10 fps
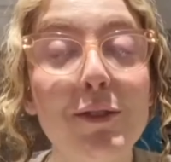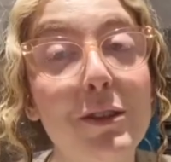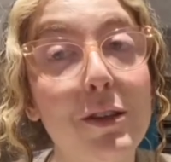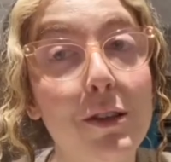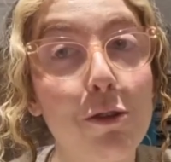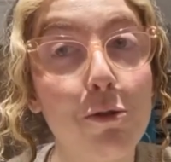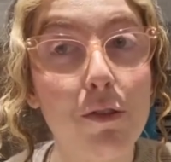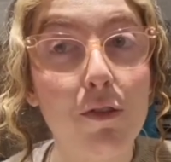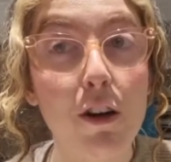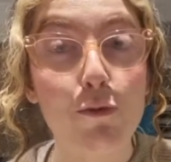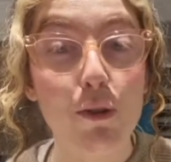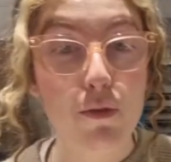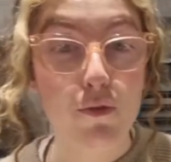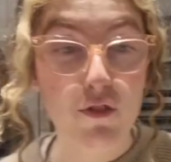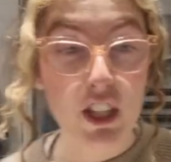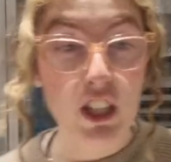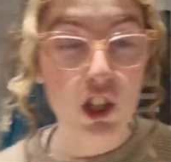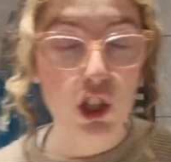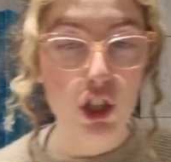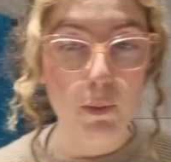instead of that 25 with free
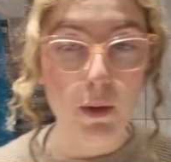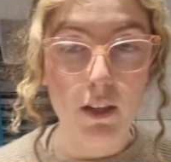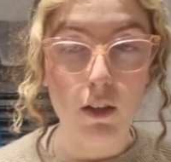shipping.